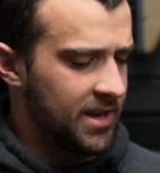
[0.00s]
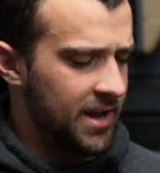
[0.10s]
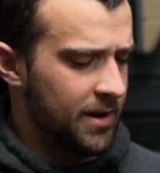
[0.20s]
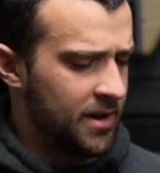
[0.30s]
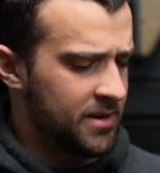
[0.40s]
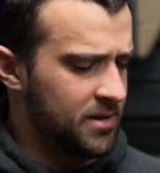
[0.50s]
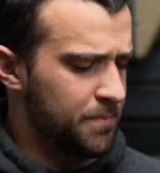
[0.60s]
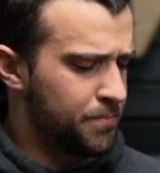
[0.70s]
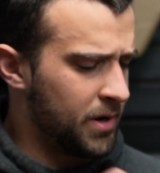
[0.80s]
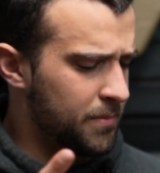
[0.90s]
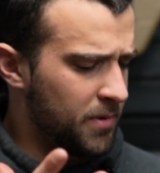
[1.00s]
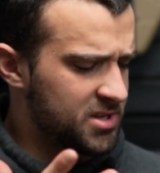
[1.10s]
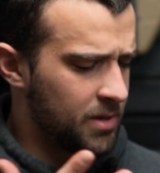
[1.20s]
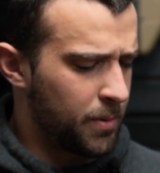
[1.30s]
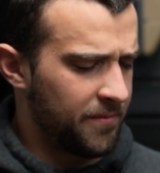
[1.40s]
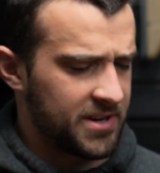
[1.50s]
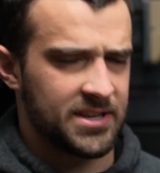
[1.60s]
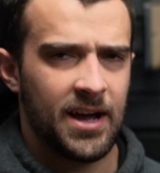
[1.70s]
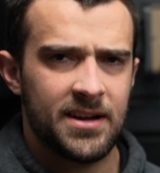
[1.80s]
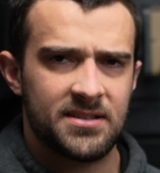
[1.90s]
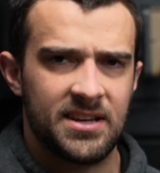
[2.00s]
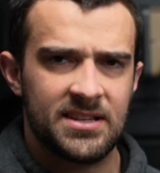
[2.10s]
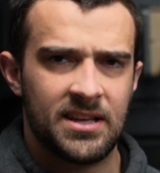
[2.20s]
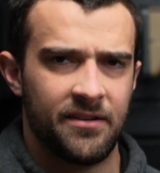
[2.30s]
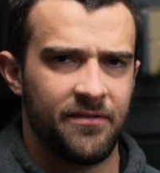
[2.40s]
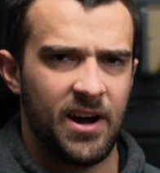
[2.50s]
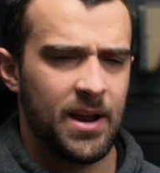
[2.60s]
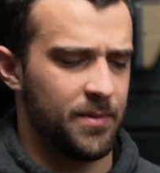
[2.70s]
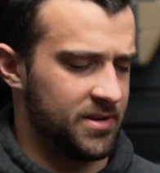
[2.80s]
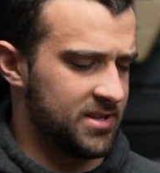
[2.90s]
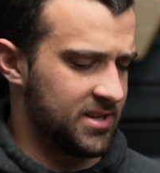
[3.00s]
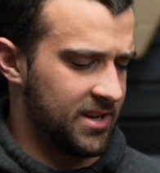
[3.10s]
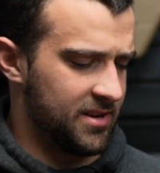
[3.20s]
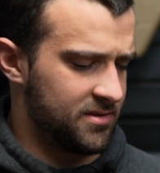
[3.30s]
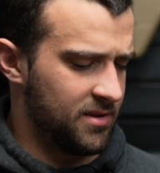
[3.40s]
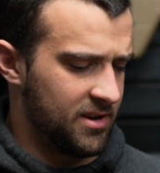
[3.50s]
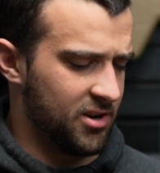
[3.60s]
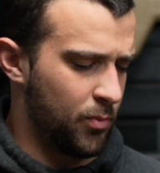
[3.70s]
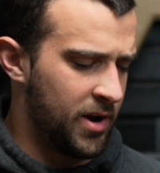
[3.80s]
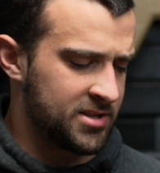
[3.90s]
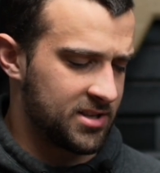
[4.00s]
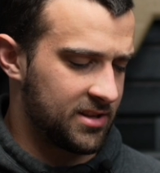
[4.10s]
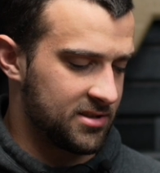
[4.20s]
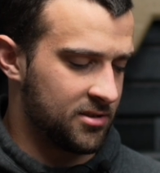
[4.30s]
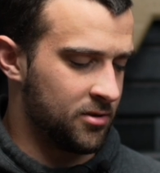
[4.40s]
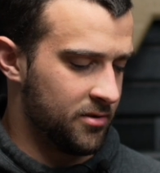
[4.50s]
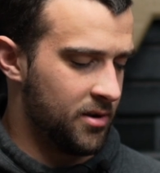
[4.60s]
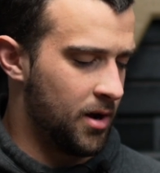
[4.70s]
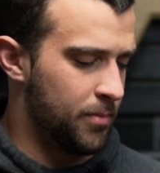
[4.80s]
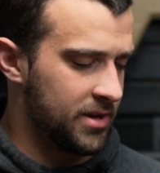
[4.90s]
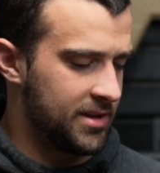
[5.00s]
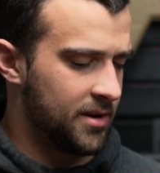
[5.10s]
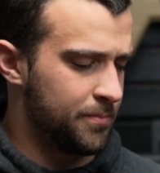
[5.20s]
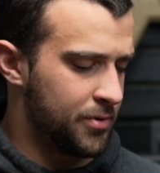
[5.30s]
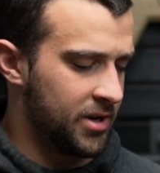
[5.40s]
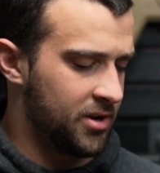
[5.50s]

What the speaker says: and pretty much the perfect size. Easy to find, but doesn't get in your way. It's just like this little nub right there. Pretty